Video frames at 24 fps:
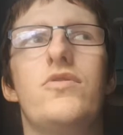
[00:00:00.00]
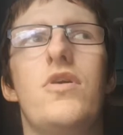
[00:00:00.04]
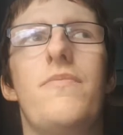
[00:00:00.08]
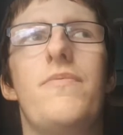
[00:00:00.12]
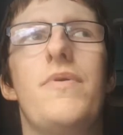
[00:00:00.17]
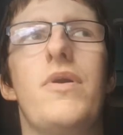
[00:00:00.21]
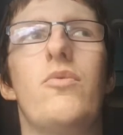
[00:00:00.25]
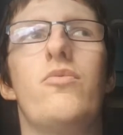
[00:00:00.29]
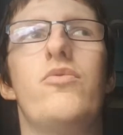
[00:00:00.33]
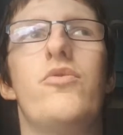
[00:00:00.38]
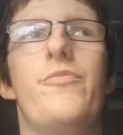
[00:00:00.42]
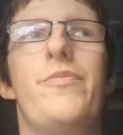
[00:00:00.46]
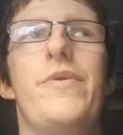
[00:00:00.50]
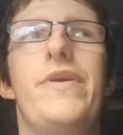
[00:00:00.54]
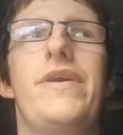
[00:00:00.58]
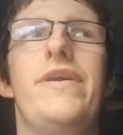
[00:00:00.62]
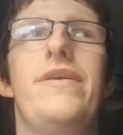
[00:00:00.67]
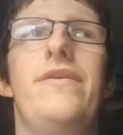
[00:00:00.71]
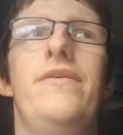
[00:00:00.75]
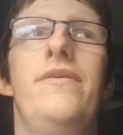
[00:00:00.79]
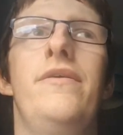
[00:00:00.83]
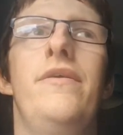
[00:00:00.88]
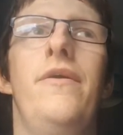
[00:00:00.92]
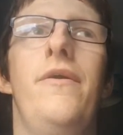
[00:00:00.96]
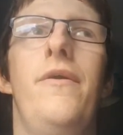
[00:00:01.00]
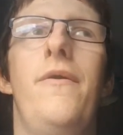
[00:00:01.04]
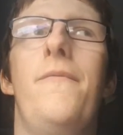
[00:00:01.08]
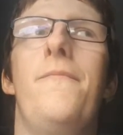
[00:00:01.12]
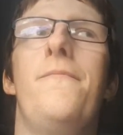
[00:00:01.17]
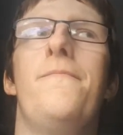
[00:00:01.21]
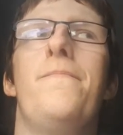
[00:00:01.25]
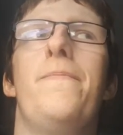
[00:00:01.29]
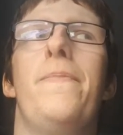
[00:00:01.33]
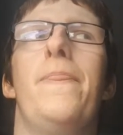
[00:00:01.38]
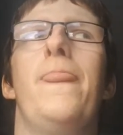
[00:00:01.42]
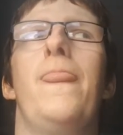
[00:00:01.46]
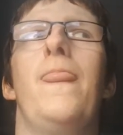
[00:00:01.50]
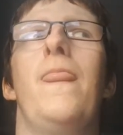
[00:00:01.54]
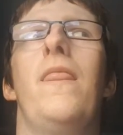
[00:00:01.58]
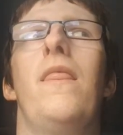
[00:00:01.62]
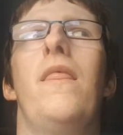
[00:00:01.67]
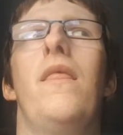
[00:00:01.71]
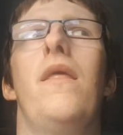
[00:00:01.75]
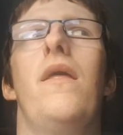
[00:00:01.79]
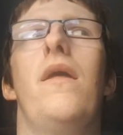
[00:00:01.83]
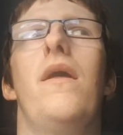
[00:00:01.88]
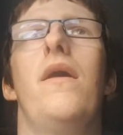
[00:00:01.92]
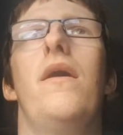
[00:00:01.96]
topic will be
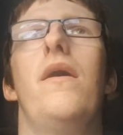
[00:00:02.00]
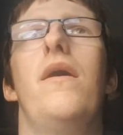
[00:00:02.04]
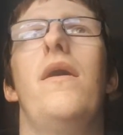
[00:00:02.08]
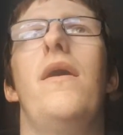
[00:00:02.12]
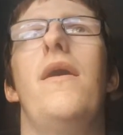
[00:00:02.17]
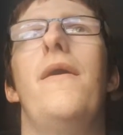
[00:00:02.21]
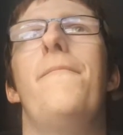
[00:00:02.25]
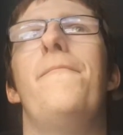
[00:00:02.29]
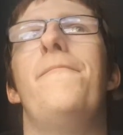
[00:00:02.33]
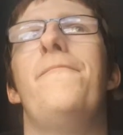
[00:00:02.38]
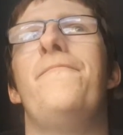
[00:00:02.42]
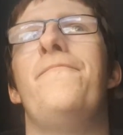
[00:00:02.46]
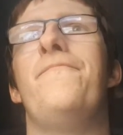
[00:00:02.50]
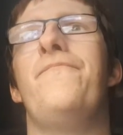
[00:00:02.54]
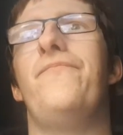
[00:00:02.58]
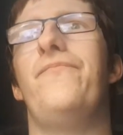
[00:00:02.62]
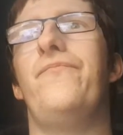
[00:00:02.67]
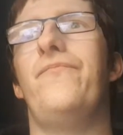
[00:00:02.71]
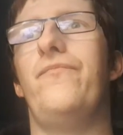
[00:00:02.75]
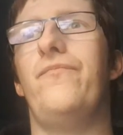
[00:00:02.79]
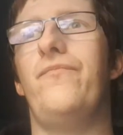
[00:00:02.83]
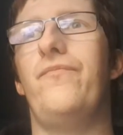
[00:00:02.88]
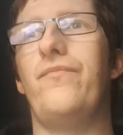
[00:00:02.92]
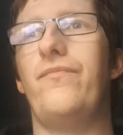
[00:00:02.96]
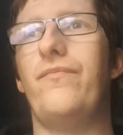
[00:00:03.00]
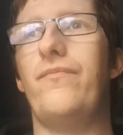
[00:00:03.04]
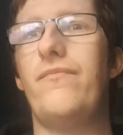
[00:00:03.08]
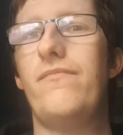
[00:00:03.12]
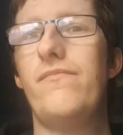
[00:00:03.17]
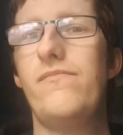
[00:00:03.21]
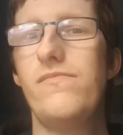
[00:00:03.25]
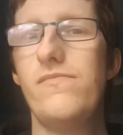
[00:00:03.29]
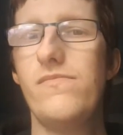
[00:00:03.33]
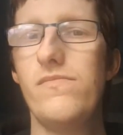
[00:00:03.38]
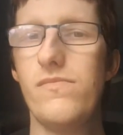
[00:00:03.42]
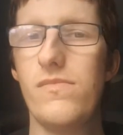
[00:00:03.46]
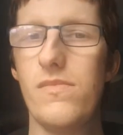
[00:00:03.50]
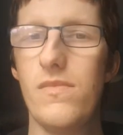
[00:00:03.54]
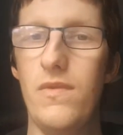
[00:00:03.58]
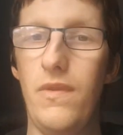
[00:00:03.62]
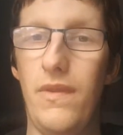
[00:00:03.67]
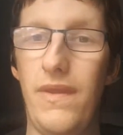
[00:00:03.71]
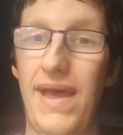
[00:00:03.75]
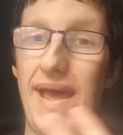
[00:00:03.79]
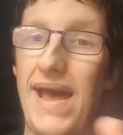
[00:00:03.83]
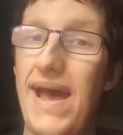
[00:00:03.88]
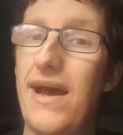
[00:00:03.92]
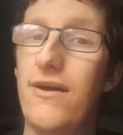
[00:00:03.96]

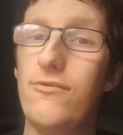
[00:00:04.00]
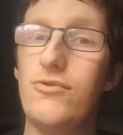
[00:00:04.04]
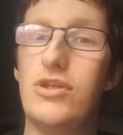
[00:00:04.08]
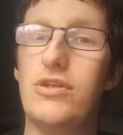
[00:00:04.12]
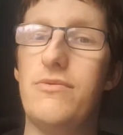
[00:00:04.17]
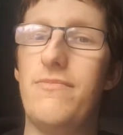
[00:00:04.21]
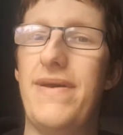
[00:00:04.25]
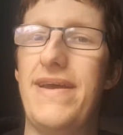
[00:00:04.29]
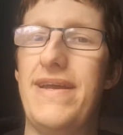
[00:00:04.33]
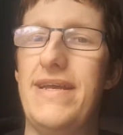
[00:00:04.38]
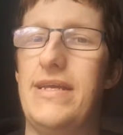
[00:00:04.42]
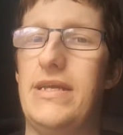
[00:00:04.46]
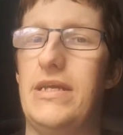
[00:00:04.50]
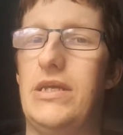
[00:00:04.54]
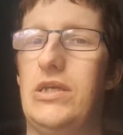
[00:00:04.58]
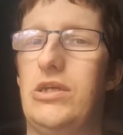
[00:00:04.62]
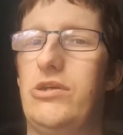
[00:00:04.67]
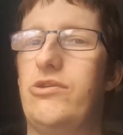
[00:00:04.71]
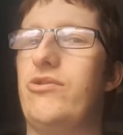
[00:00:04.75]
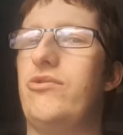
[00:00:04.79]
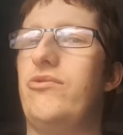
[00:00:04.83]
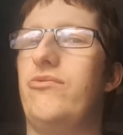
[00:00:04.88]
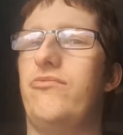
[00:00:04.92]
how to make